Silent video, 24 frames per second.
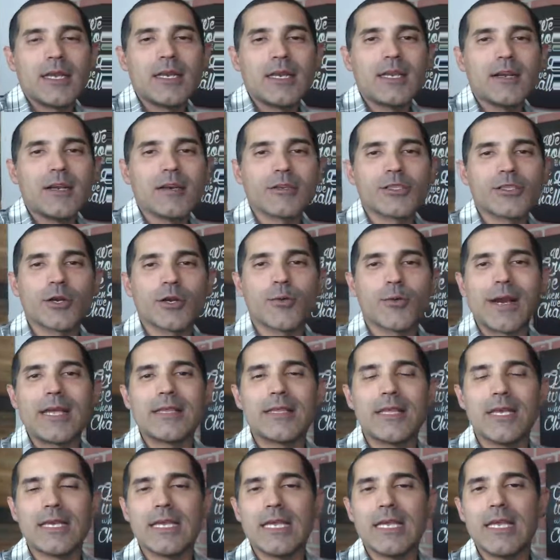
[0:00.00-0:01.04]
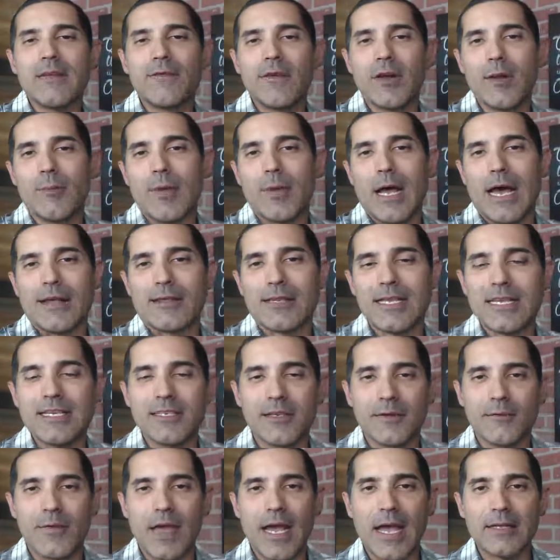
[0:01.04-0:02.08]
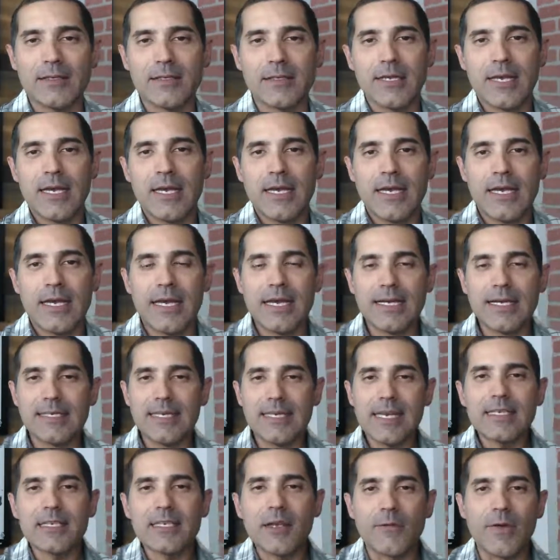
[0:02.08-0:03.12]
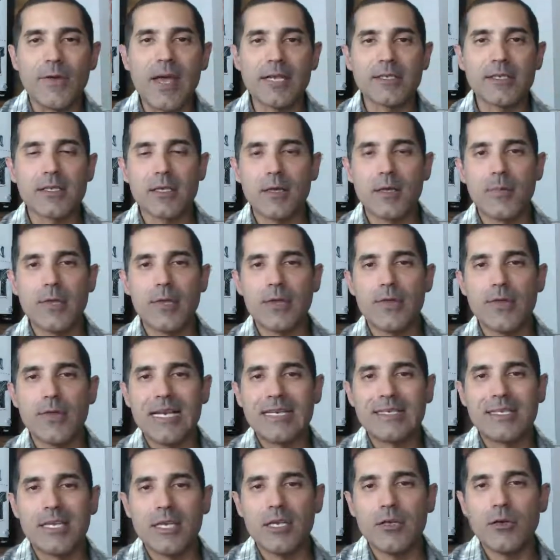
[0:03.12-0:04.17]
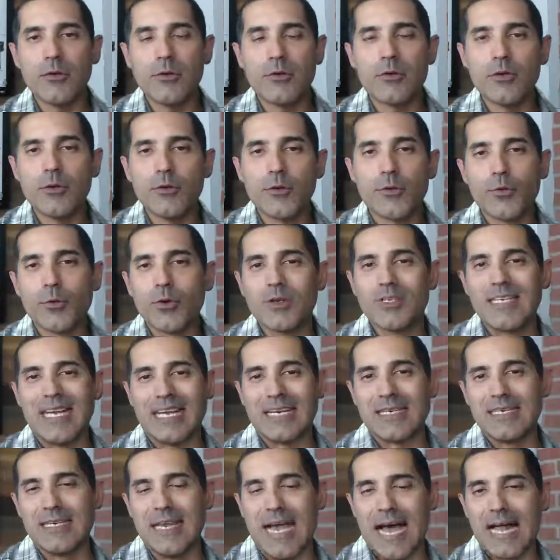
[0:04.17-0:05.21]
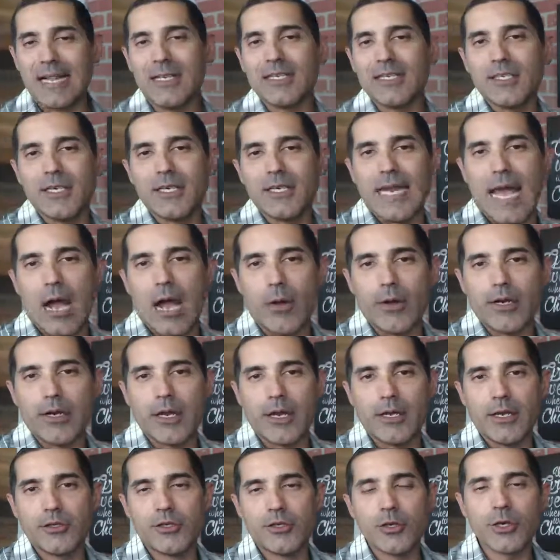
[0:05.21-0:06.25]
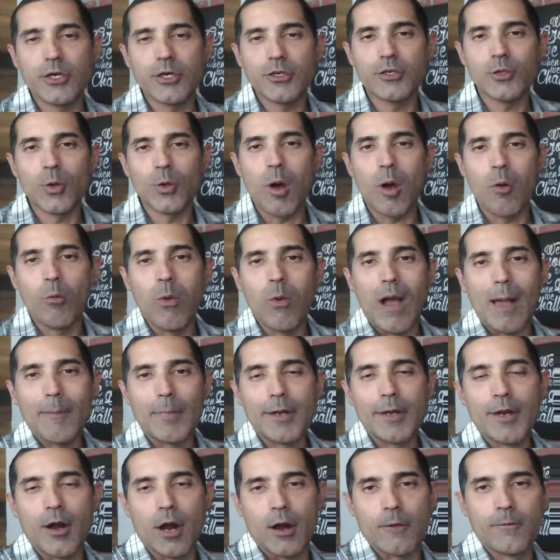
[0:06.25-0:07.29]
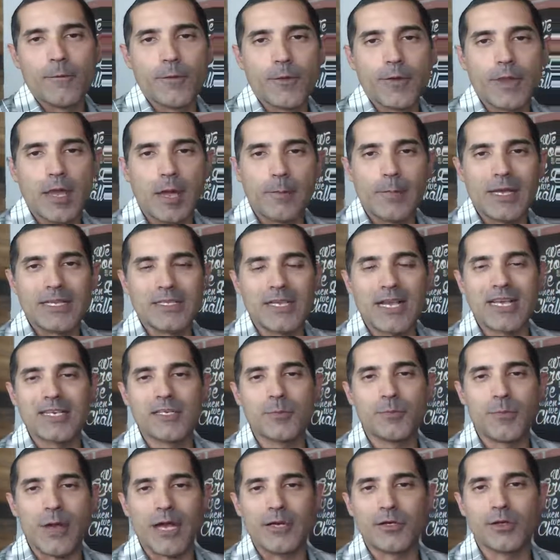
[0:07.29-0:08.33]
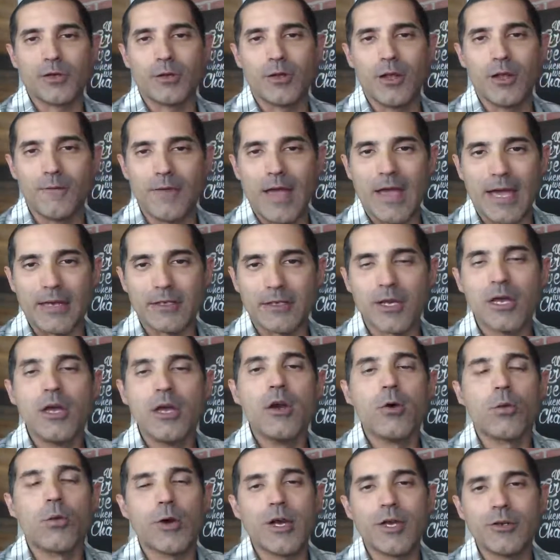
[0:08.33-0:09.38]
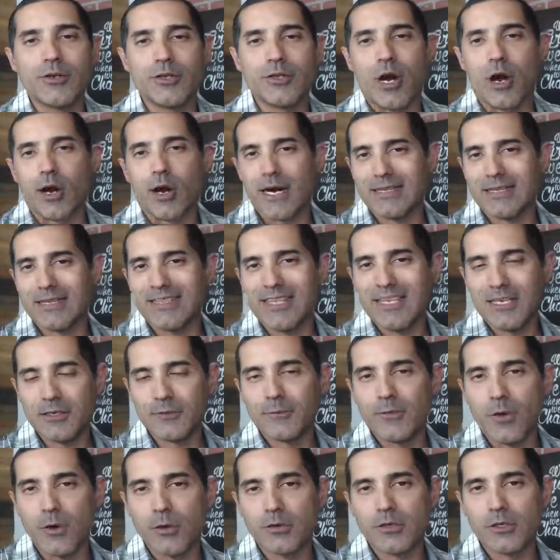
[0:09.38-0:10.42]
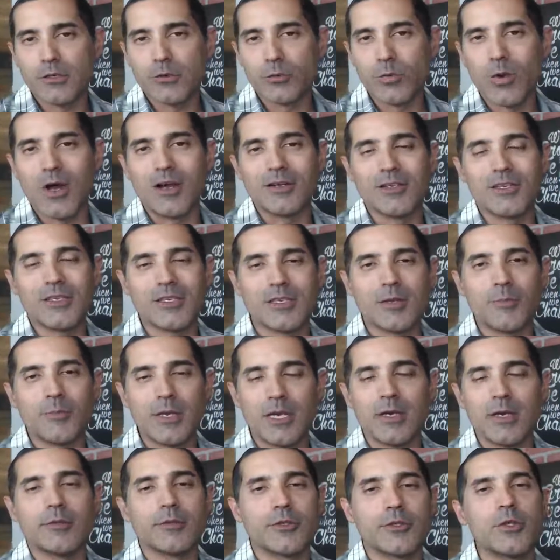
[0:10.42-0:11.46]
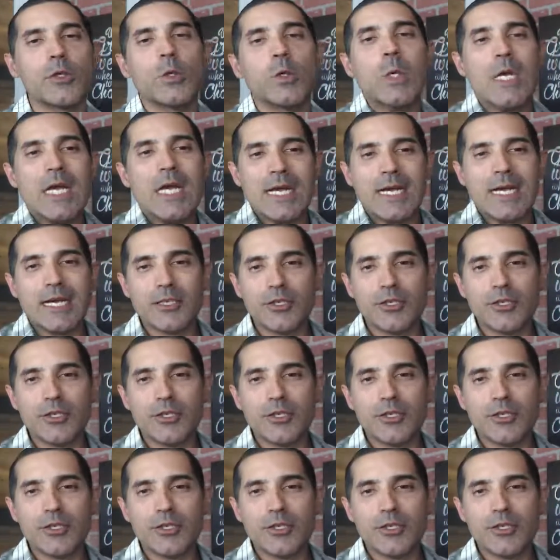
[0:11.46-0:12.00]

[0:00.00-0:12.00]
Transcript: And here's the great thing even about these events, is these events can be things that you do through technology nowadays. You could do a webinar for them as a special event where you target these folks as well, just to be able to